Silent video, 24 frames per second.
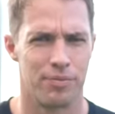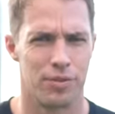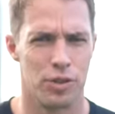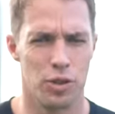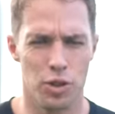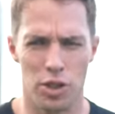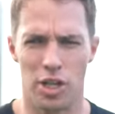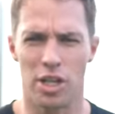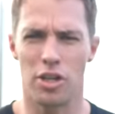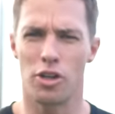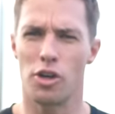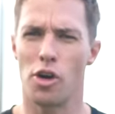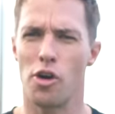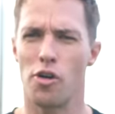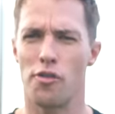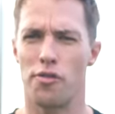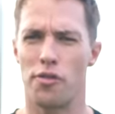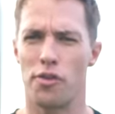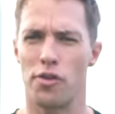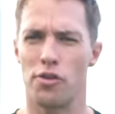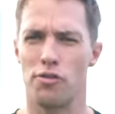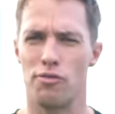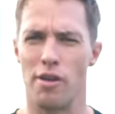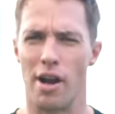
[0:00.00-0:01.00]
You can go
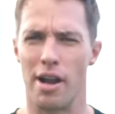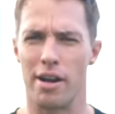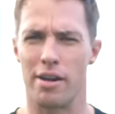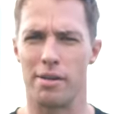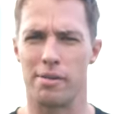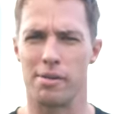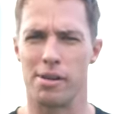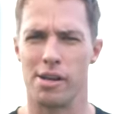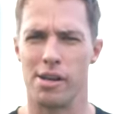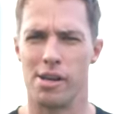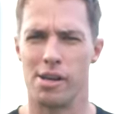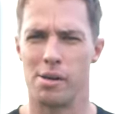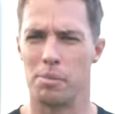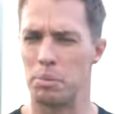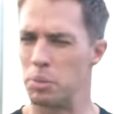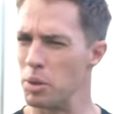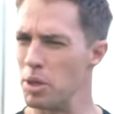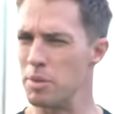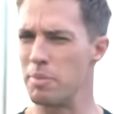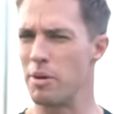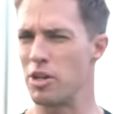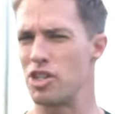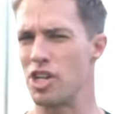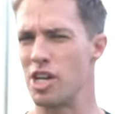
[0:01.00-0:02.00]
for a run
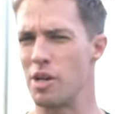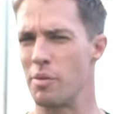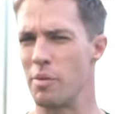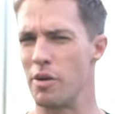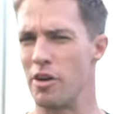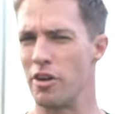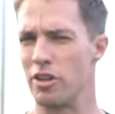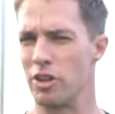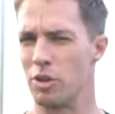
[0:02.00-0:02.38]
pretty much anywhere